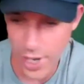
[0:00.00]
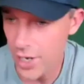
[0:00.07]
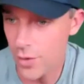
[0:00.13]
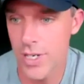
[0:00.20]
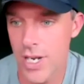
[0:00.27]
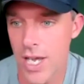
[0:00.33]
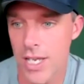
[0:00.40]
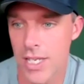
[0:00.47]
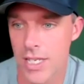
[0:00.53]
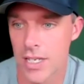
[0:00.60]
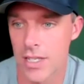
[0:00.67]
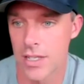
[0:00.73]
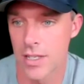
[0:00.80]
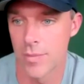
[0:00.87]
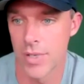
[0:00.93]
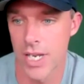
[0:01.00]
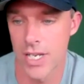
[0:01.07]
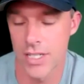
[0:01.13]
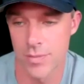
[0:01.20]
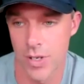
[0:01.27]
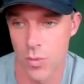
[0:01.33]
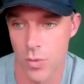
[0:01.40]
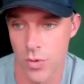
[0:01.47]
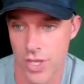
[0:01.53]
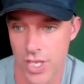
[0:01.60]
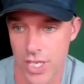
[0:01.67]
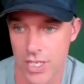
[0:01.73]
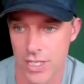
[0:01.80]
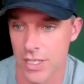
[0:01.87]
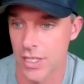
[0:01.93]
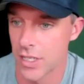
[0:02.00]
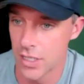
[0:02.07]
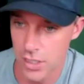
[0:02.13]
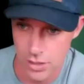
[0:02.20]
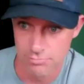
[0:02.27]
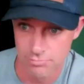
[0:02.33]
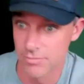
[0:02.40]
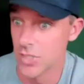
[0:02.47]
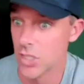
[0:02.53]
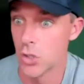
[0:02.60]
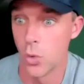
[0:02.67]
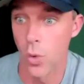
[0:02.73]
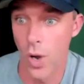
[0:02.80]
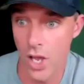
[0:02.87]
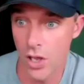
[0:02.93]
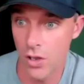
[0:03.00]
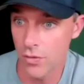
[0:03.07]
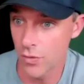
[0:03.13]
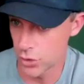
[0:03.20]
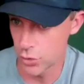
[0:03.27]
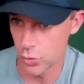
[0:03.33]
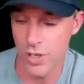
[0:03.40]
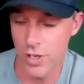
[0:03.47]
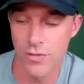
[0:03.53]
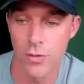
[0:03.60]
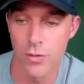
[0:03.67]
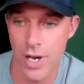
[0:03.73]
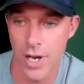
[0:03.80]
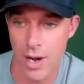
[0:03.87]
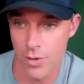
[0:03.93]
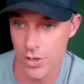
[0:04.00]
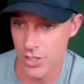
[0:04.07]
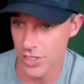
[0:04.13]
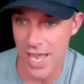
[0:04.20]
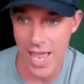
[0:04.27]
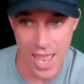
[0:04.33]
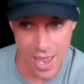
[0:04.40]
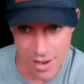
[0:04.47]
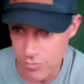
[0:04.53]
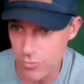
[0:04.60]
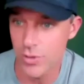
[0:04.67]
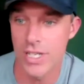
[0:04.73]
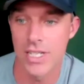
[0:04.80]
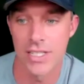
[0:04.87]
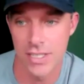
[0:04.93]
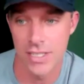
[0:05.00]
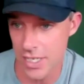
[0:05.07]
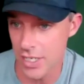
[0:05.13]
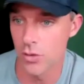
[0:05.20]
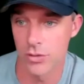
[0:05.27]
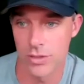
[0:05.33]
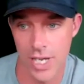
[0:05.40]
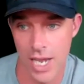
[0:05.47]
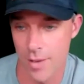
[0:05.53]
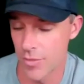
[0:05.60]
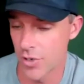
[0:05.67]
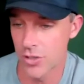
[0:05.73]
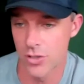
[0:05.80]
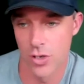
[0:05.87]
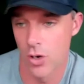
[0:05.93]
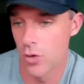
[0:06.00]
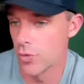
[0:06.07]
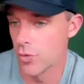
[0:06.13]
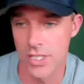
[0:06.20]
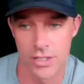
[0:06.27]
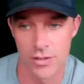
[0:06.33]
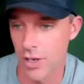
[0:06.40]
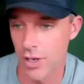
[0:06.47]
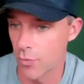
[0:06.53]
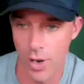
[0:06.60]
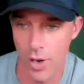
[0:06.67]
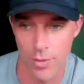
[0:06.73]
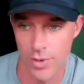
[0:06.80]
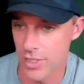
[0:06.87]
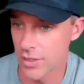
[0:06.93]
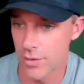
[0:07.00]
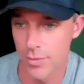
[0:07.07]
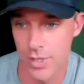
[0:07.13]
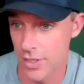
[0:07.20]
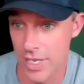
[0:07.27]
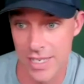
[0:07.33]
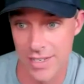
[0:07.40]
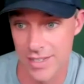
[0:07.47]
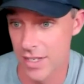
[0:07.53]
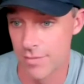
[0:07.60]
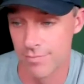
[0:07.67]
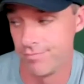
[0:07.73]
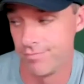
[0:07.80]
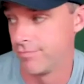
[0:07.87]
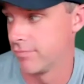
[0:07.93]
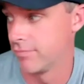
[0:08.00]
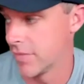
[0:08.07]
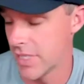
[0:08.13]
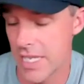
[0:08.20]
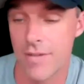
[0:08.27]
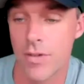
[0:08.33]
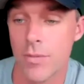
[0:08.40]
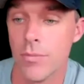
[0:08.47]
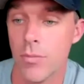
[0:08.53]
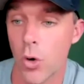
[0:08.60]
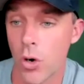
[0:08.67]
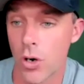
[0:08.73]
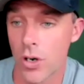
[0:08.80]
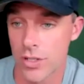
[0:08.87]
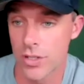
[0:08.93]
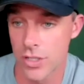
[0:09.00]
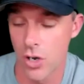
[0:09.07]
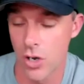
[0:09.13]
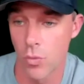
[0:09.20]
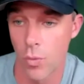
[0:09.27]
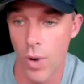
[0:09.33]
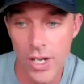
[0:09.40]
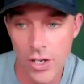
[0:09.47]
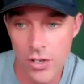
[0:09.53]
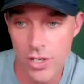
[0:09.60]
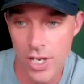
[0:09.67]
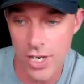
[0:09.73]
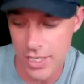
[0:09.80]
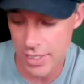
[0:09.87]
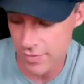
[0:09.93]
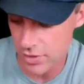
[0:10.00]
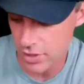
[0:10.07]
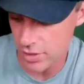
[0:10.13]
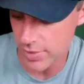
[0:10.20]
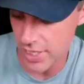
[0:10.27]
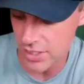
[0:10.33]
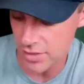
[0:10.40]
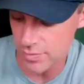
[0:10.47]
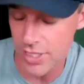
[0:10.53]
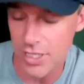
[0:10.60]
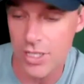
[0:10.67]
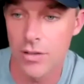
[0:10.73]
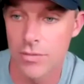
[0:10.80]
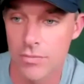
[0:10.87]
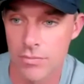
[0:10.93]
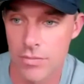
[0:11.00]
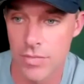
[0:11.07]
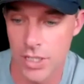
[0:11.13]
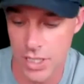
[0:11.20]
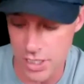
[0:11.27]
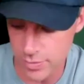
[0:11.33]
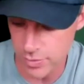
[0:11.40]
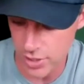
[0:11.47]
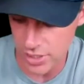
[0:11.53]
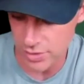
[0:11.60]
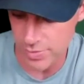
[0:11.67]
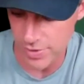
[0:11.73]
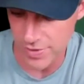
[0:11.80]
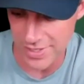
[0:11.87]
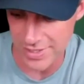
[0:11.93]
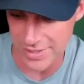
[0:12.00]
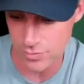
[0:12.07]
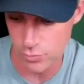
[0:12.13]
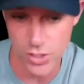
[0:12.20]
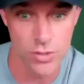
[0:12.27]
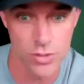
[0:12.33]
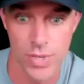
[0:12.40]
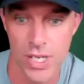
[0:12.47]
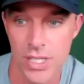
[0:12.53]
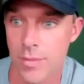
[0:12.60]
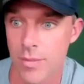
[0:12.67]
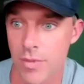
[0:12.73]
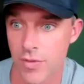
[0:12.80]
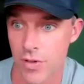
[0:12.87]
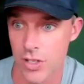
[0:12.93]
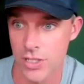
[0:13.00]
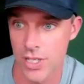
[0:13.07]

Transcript: are we not getting them an estimate within 12 or 24 hours every single time? There's no reason why we, I mean, it, it, even more so, why are you not giving them an estimate the customer estimate when you meet them the first